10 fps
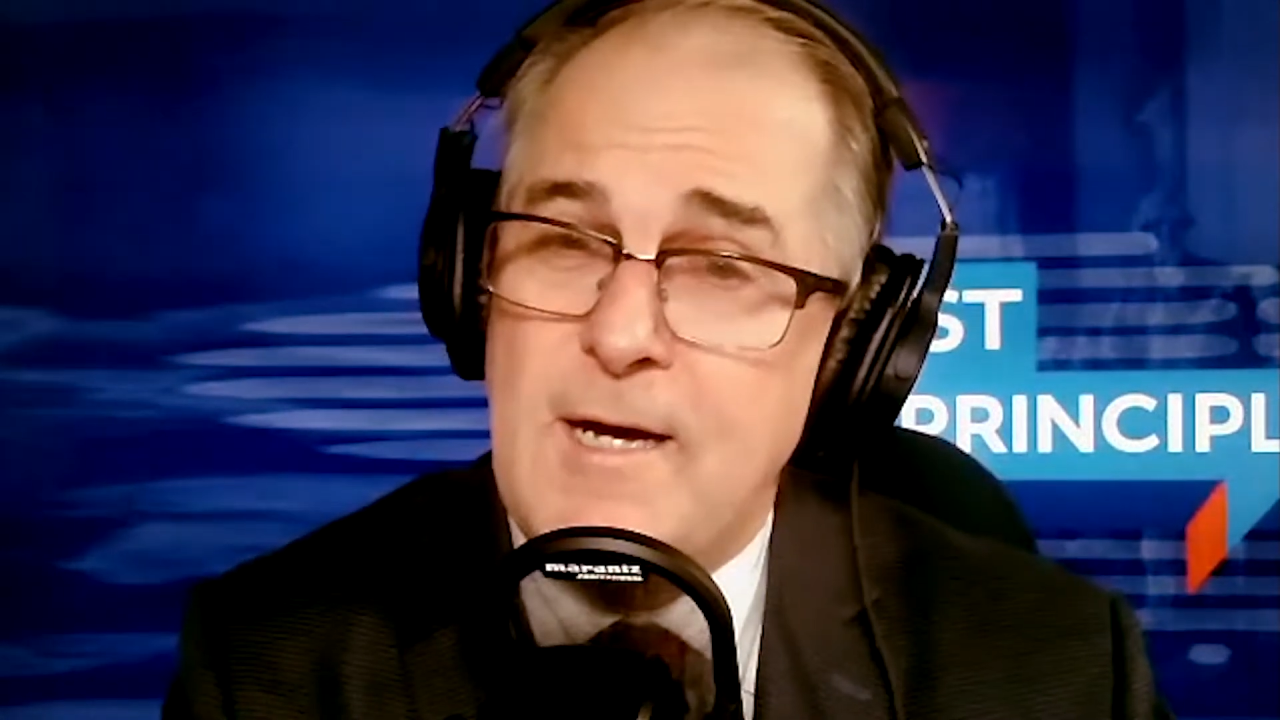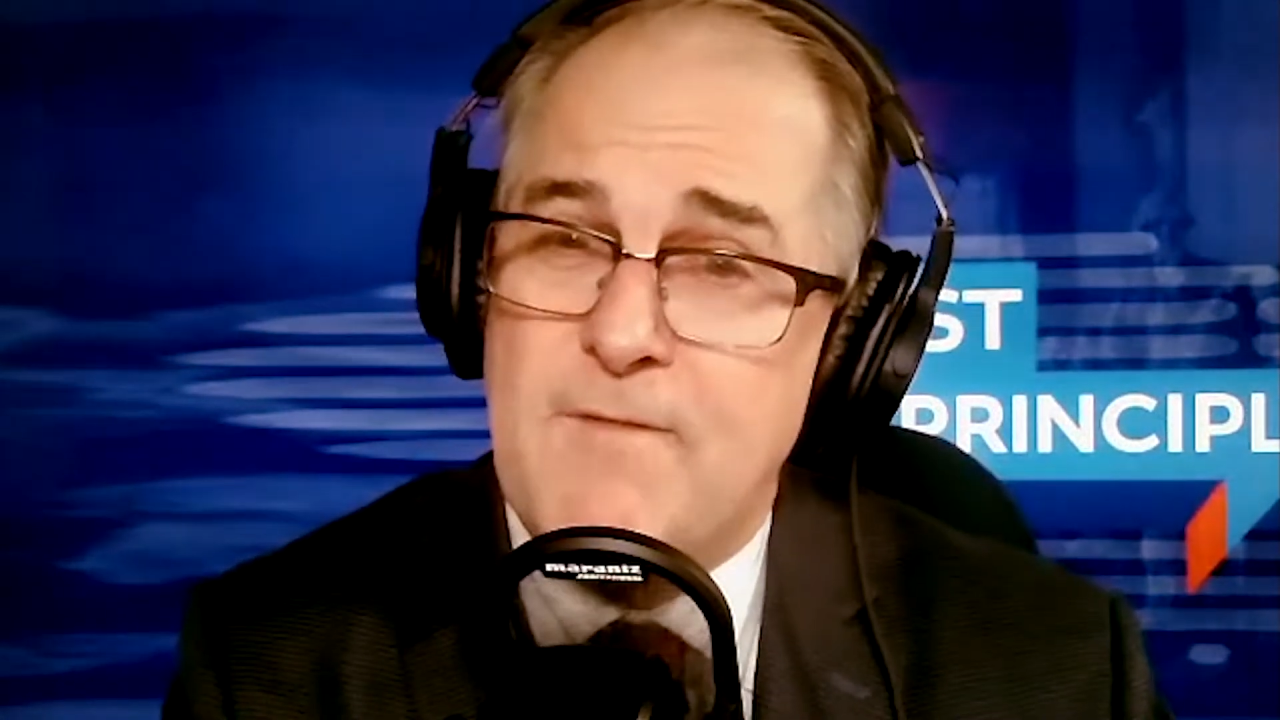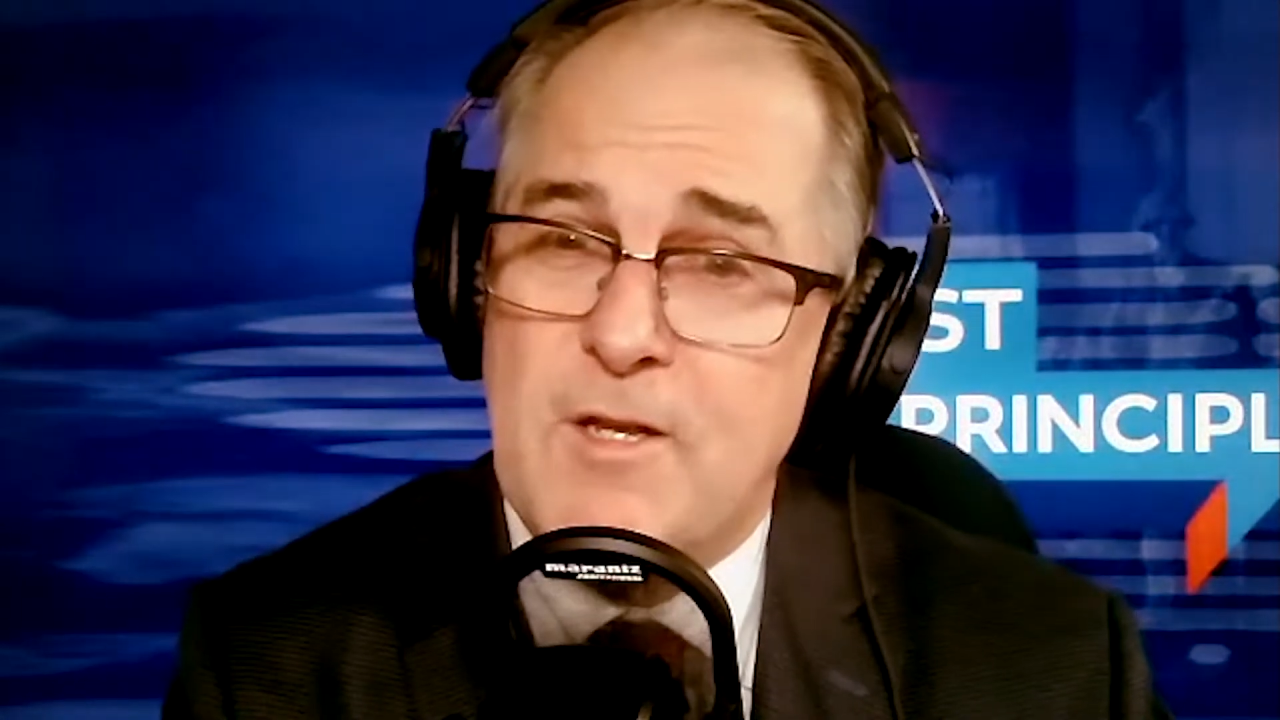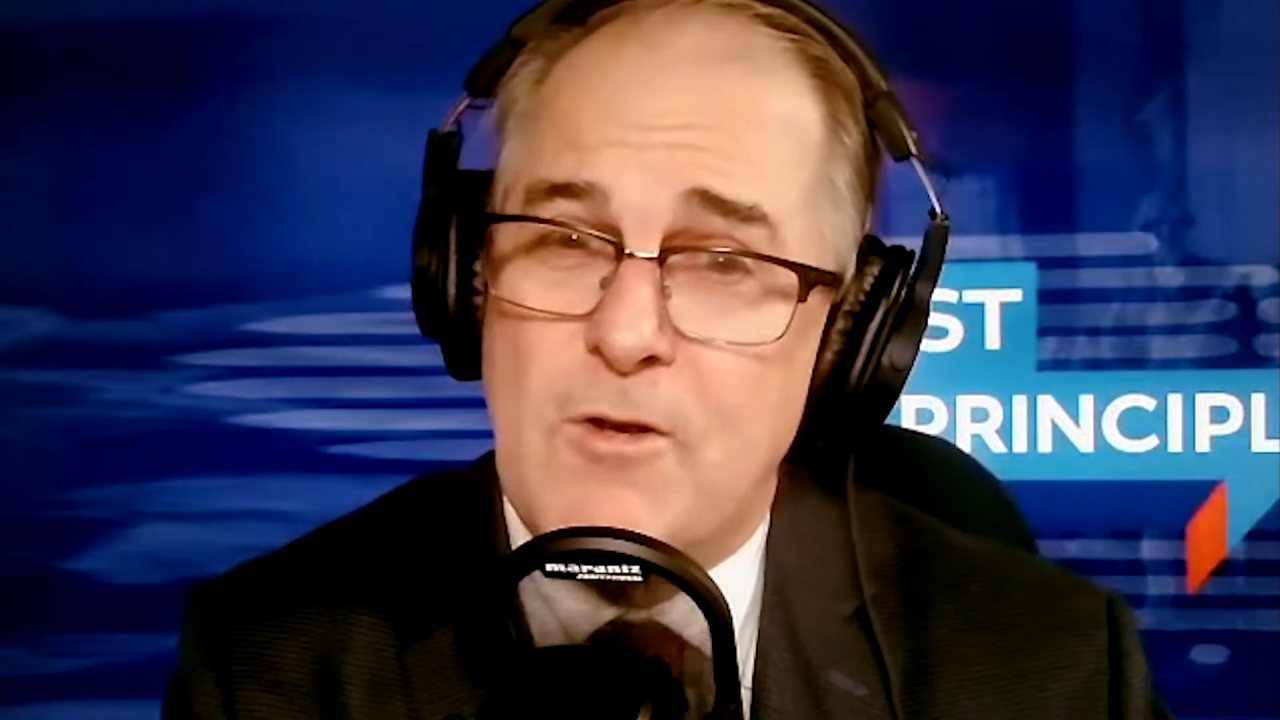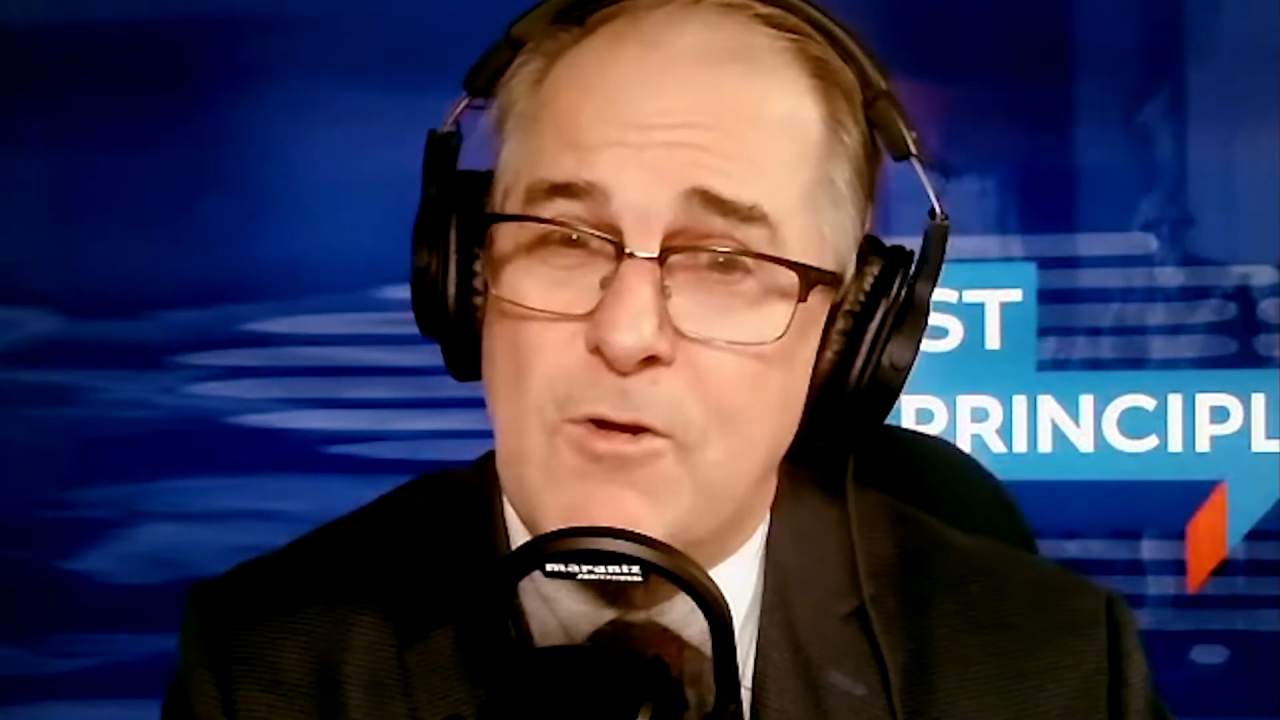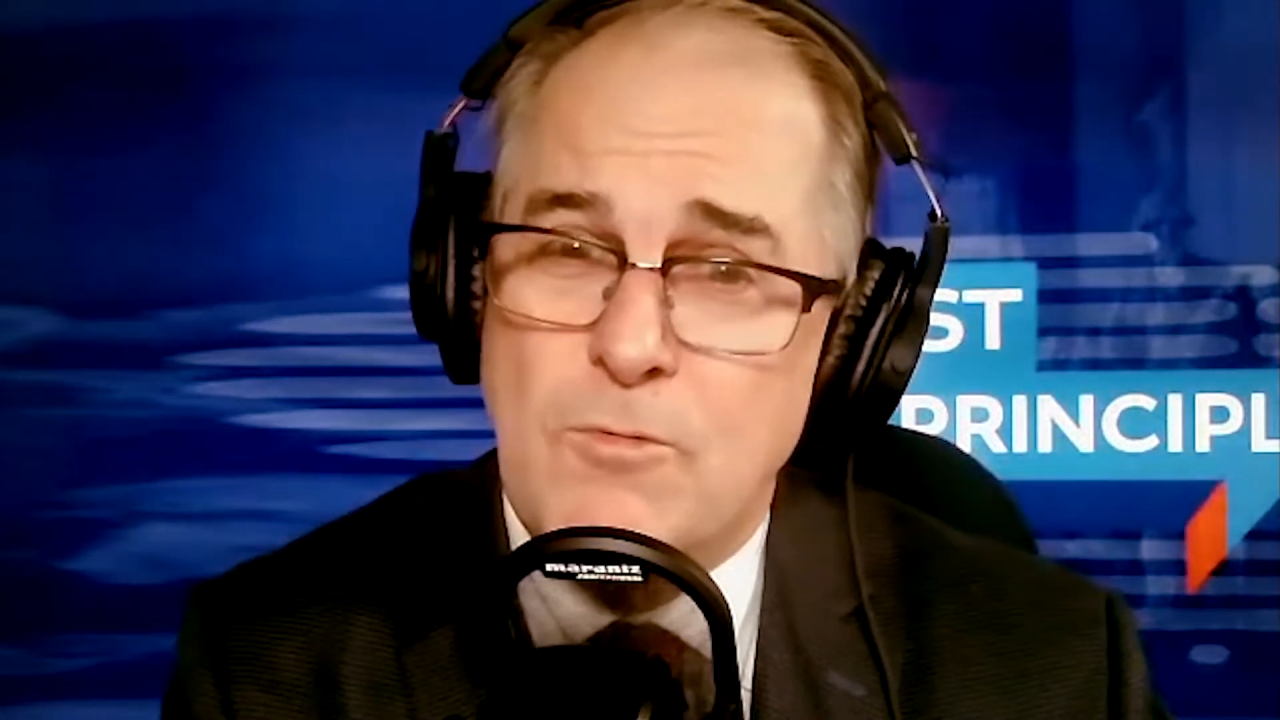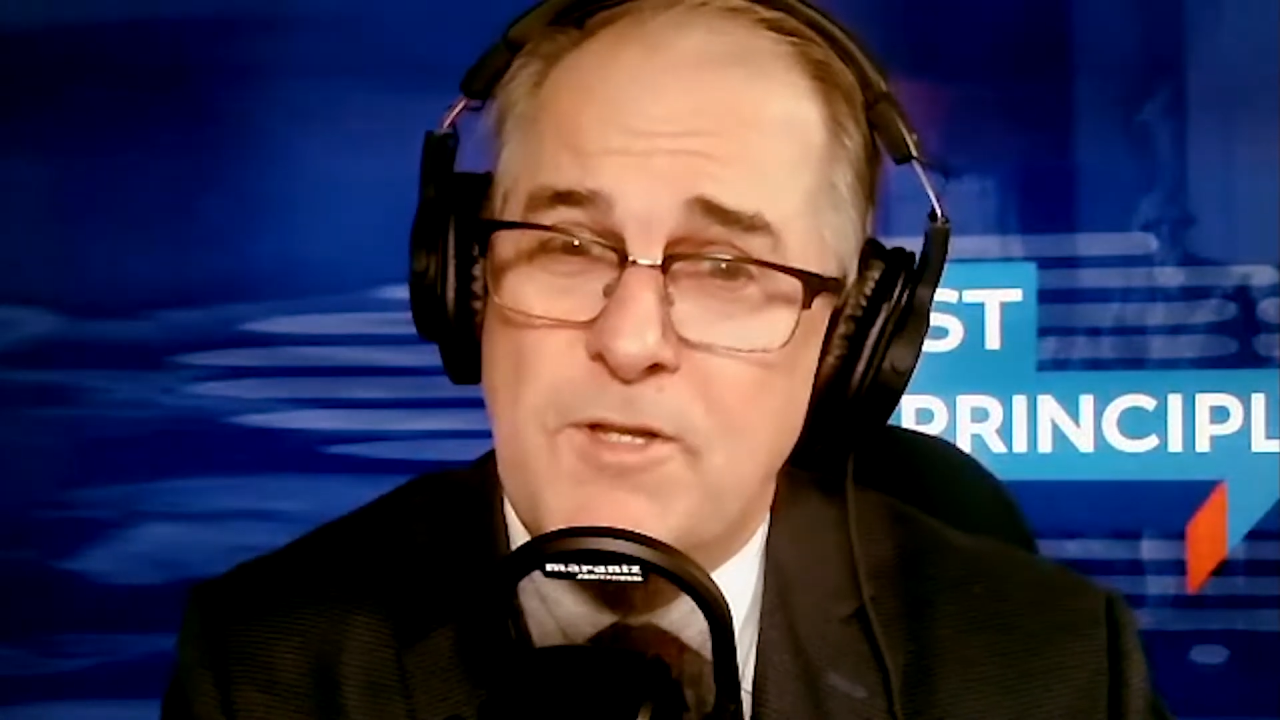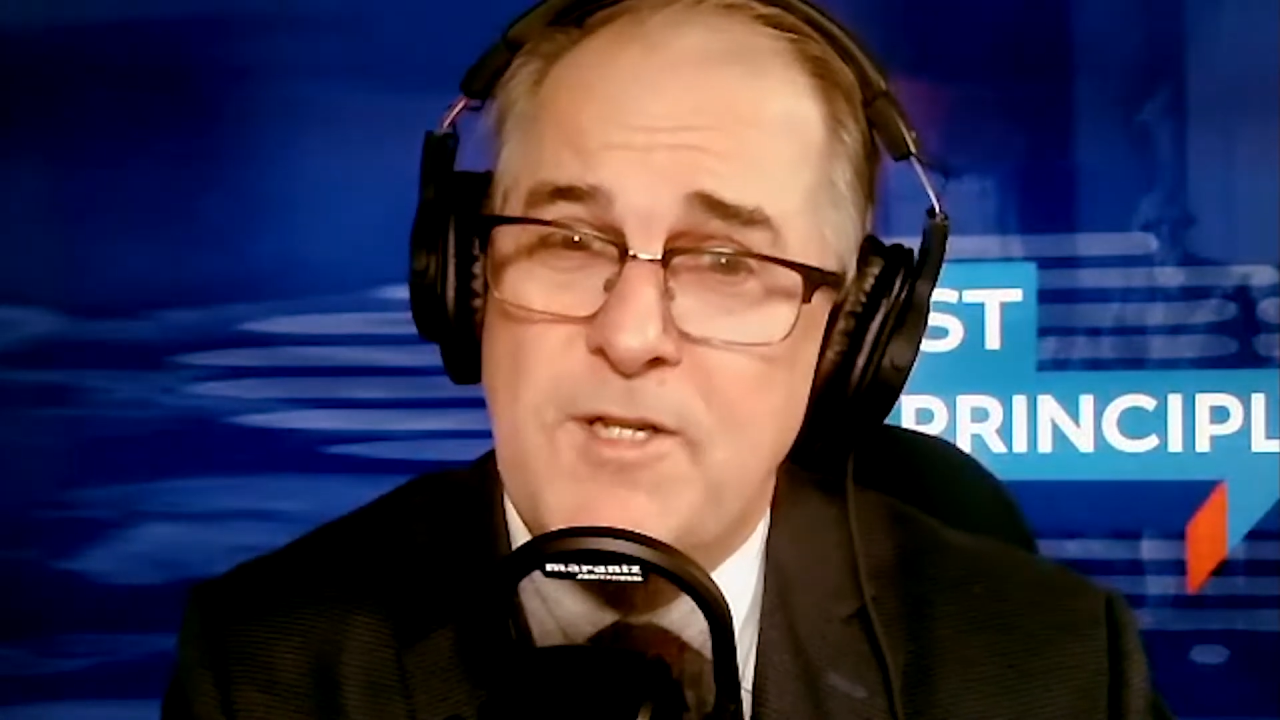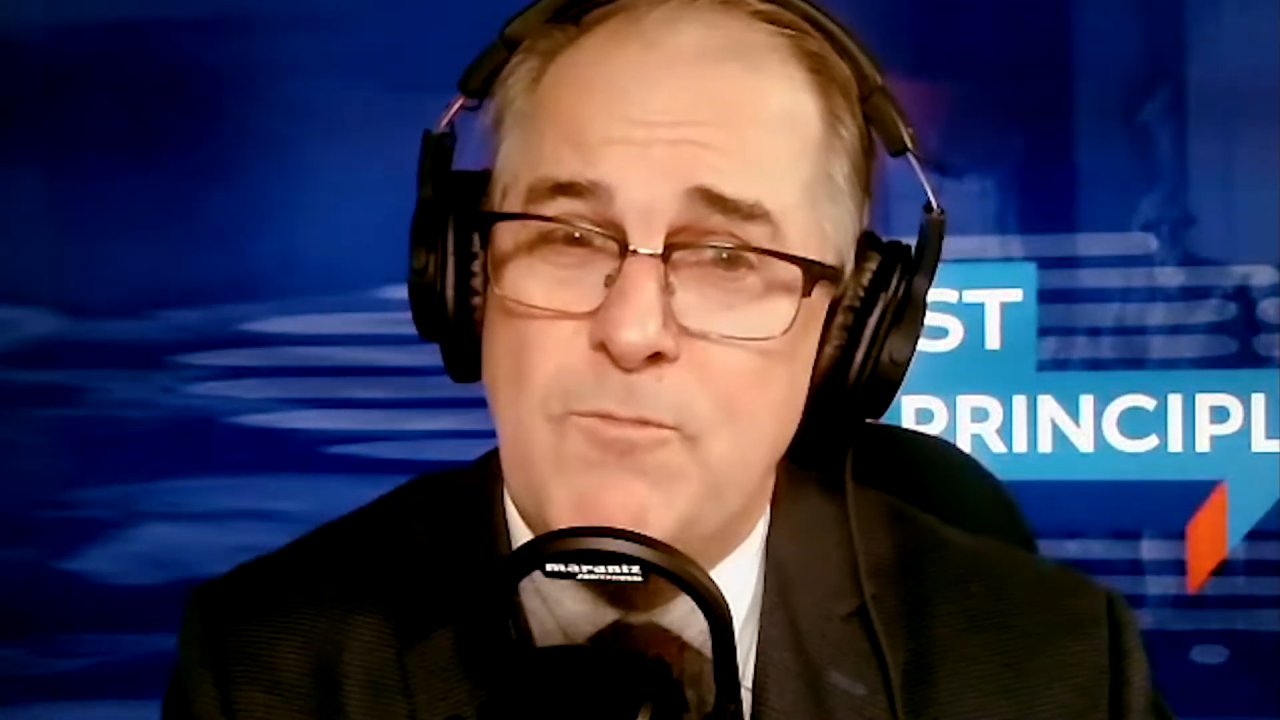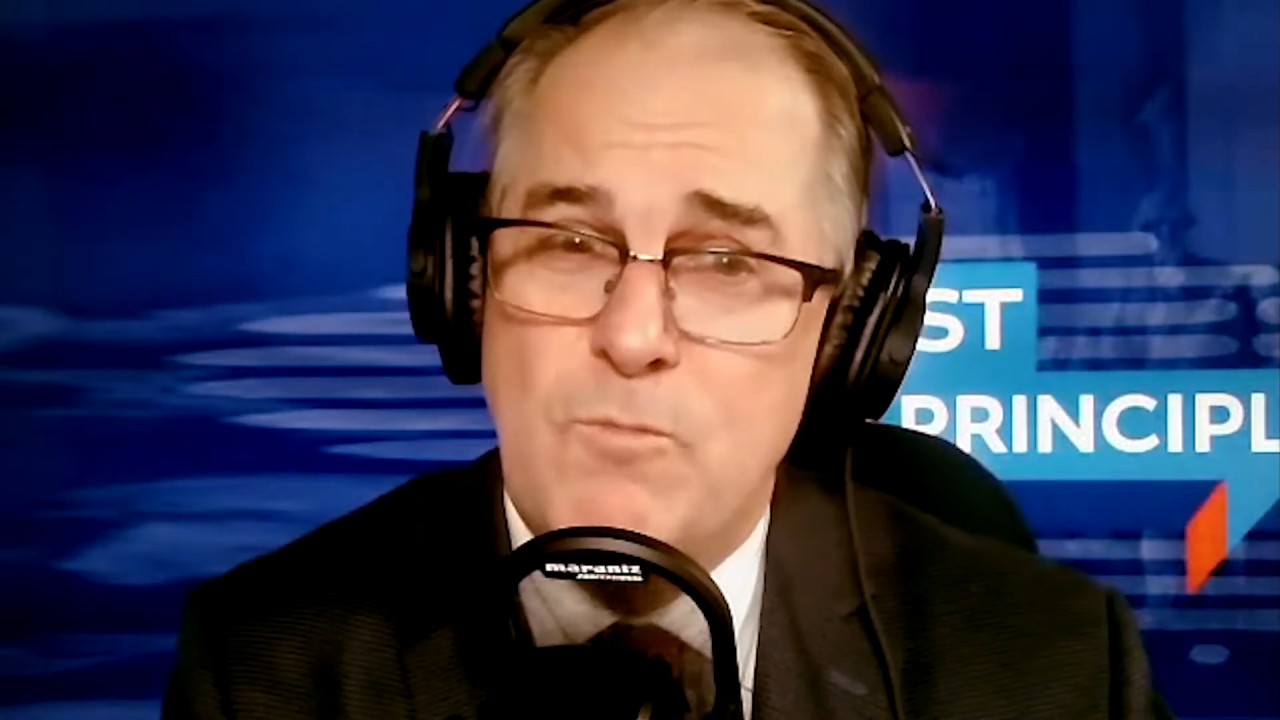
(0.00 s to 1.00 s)
of the
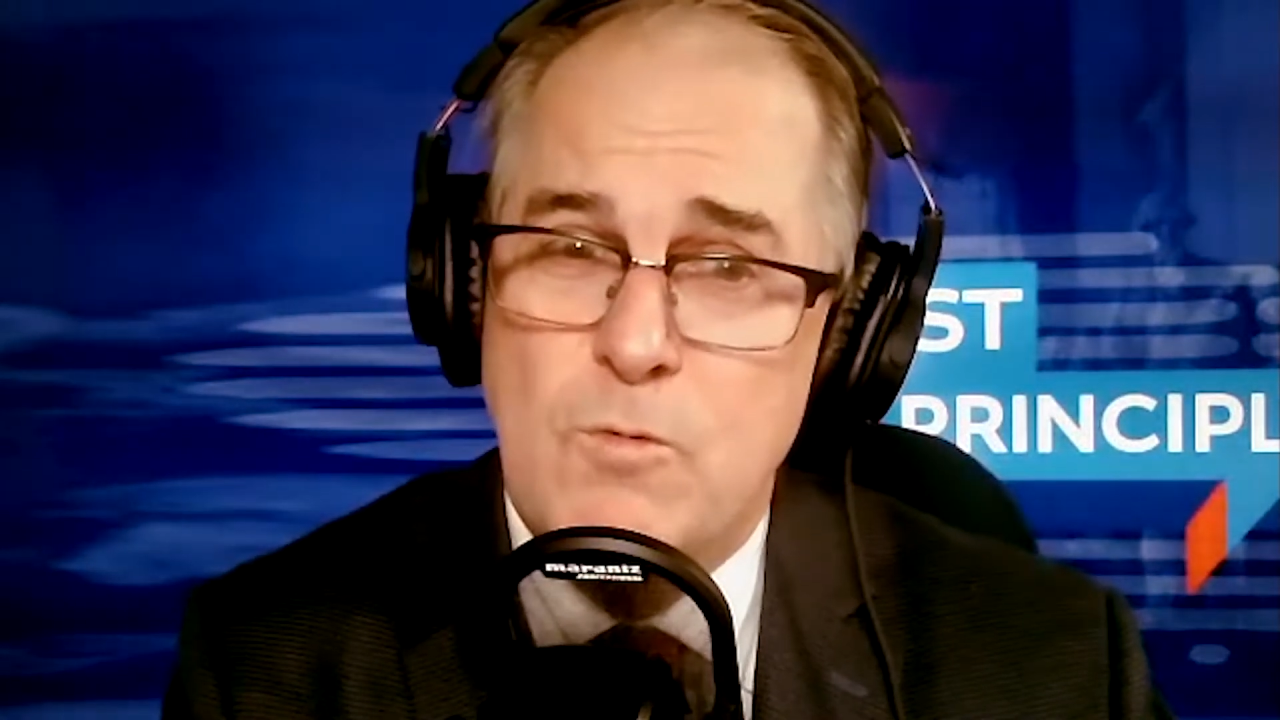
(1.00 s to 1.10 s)
golden